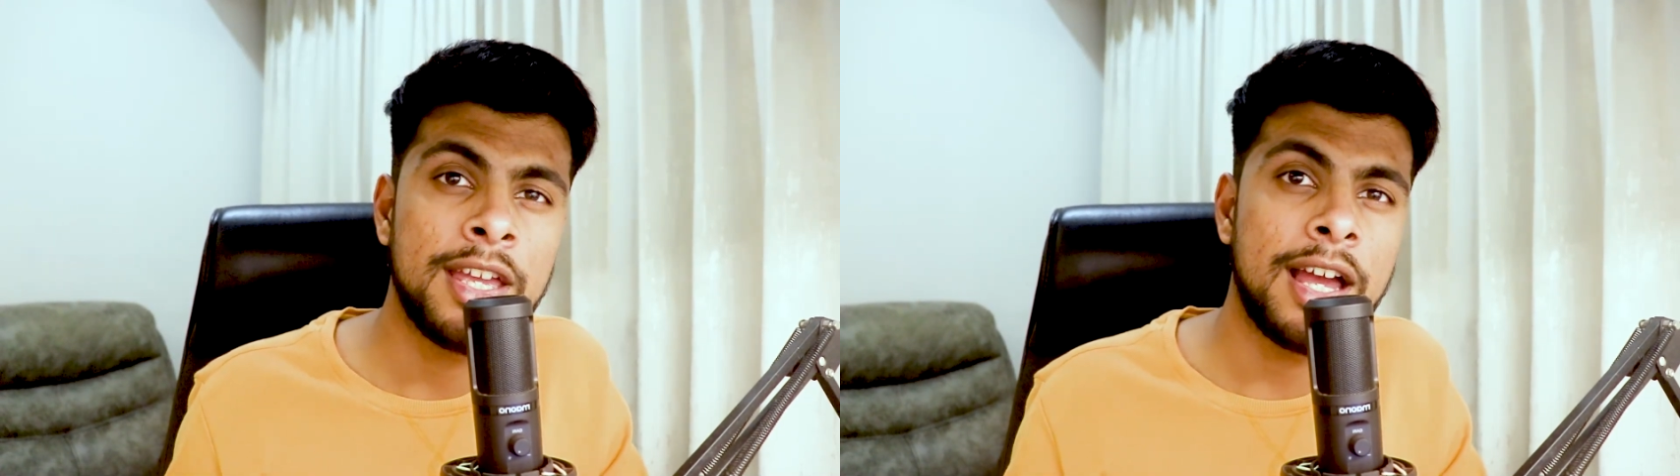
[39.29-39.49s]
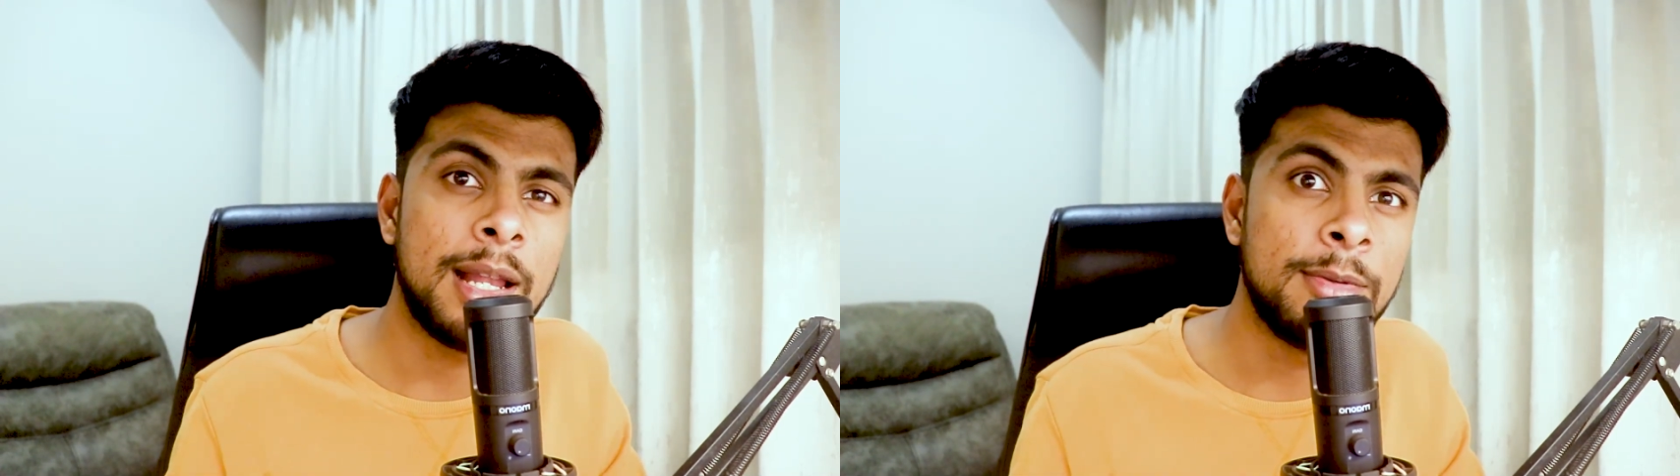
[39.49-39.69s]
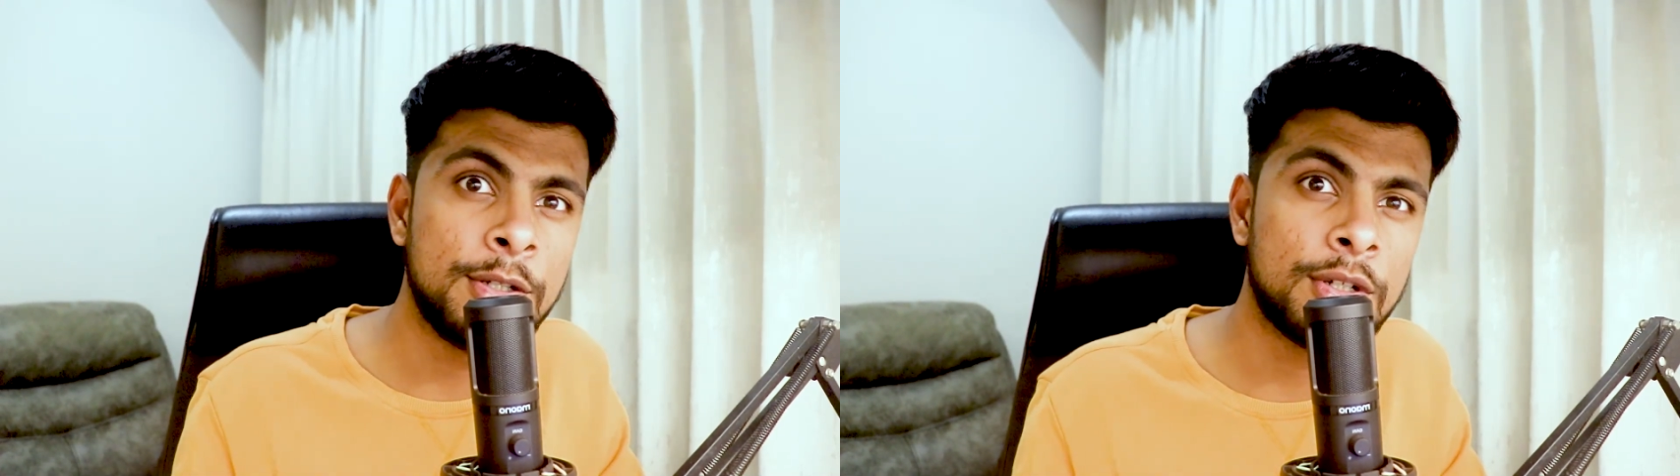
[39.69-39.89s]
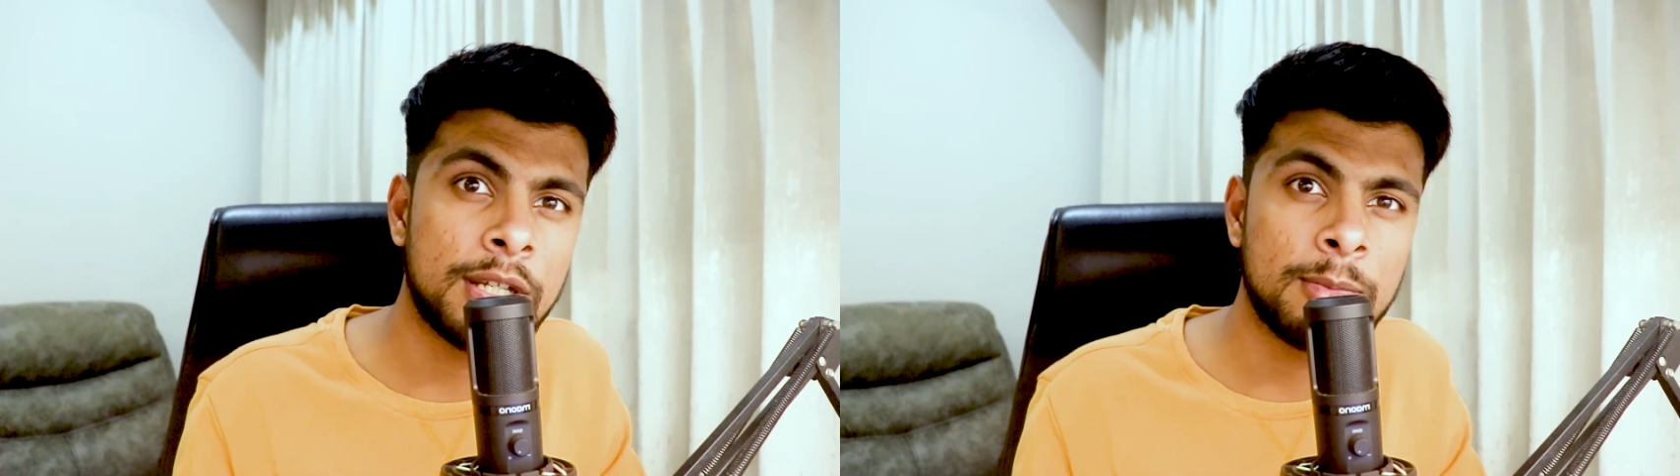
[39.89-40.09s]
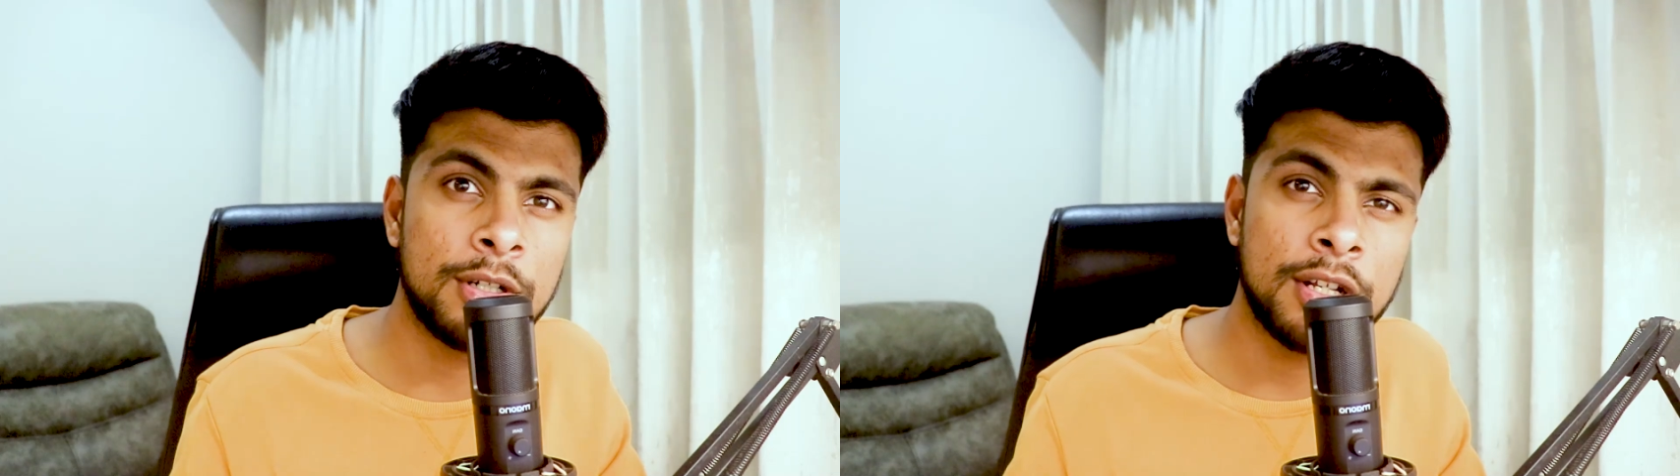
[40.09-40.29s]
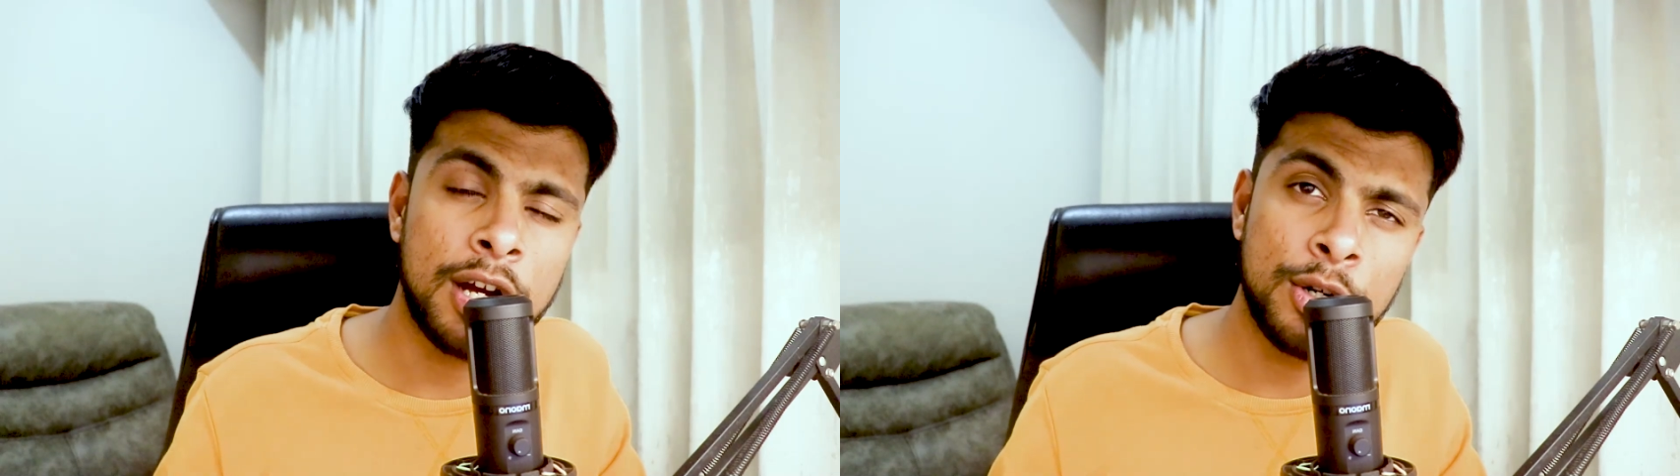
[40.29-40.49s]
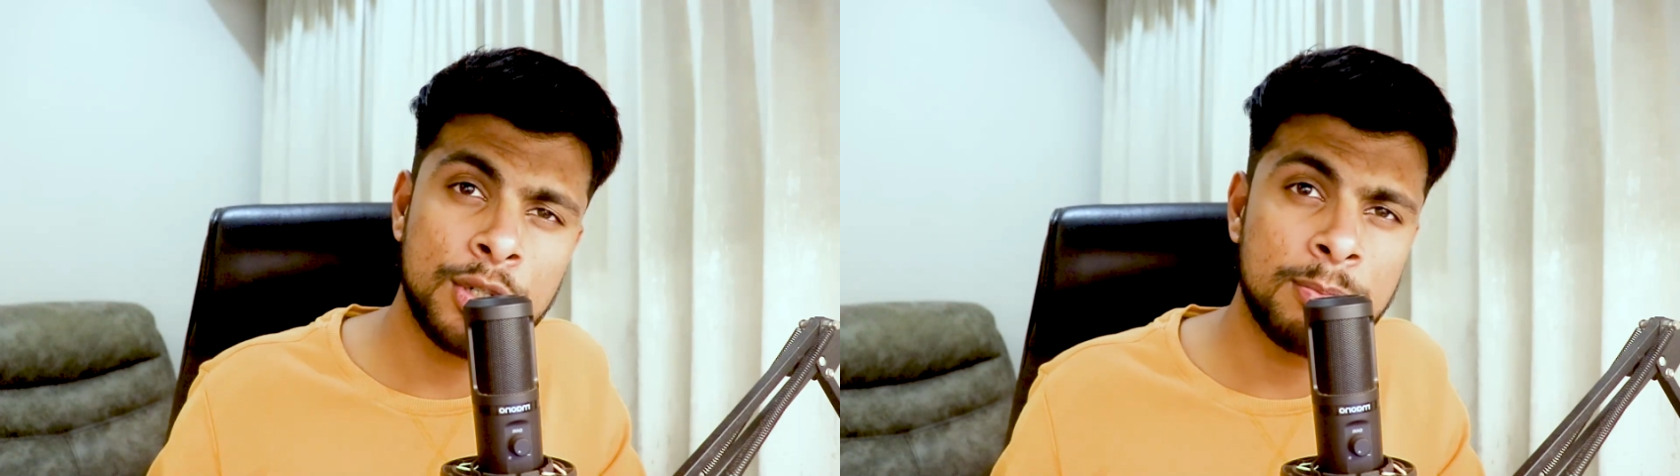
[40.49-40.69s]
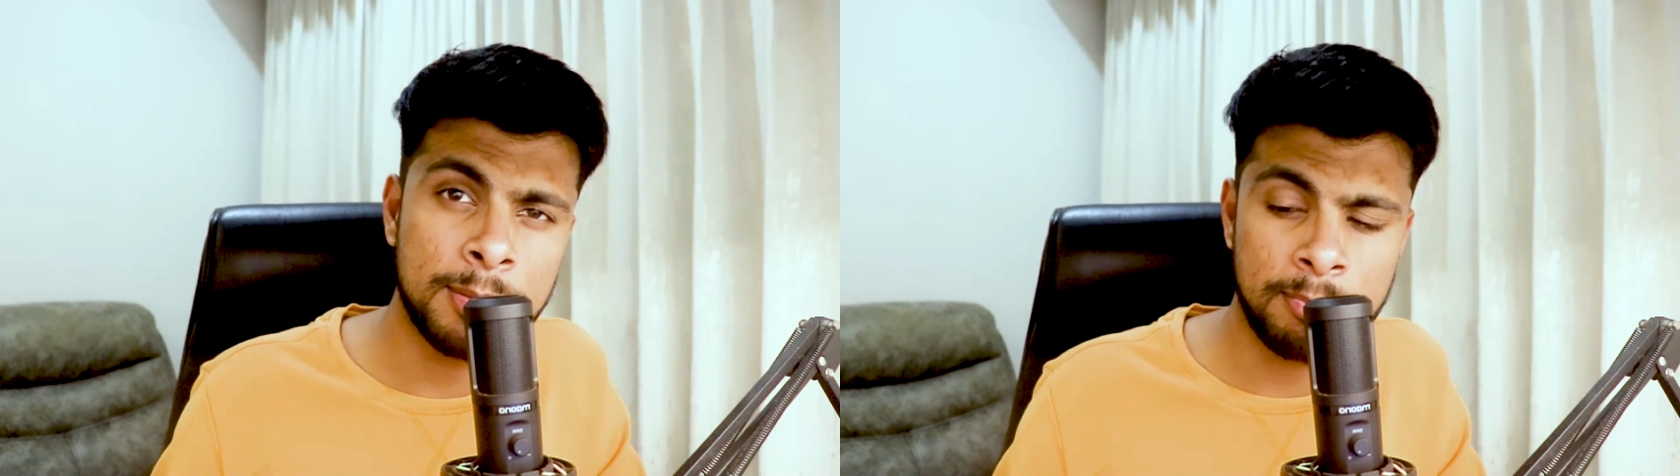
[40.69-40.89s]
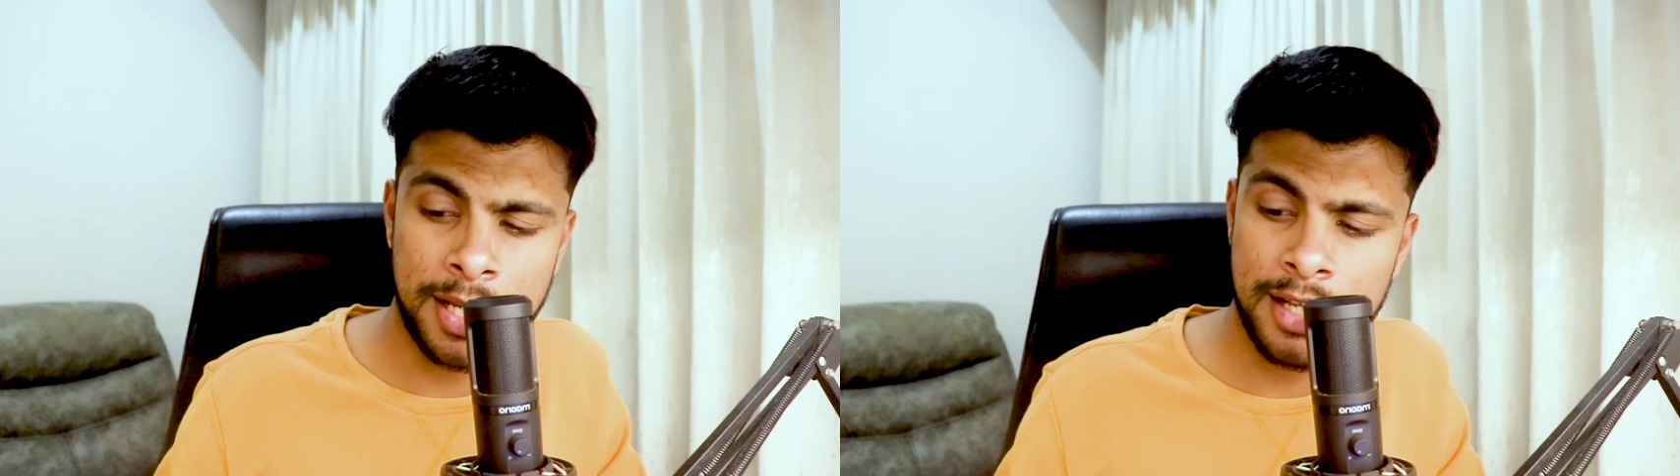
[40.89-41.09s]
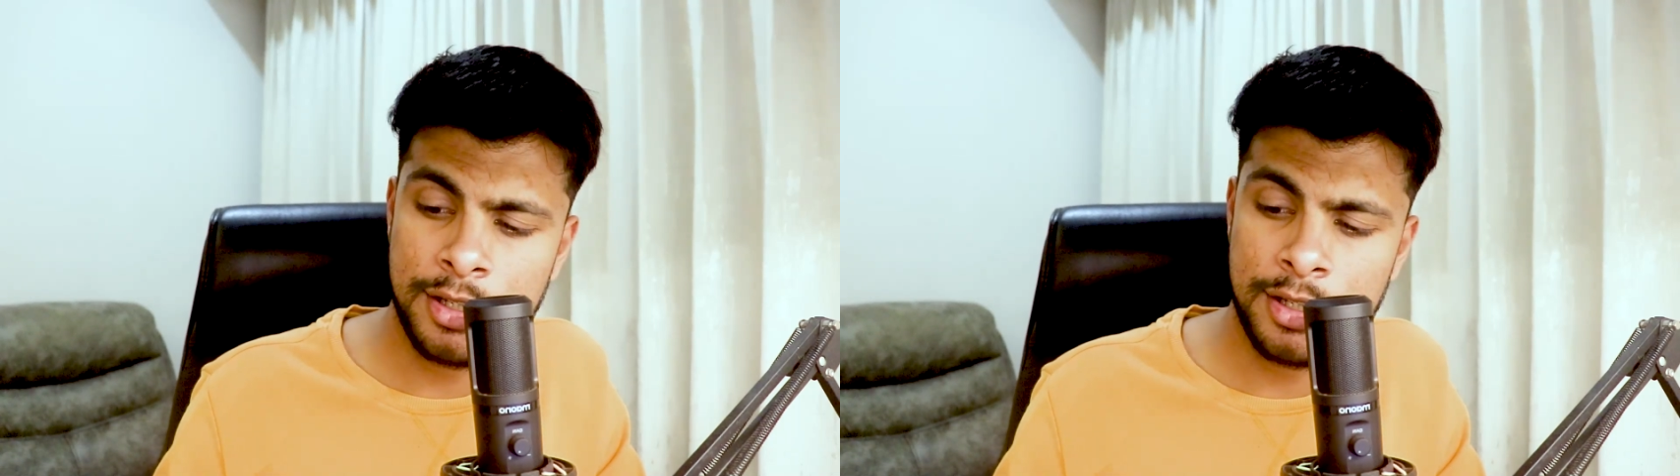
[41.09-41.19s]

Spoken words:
I'll be talking about how to prepare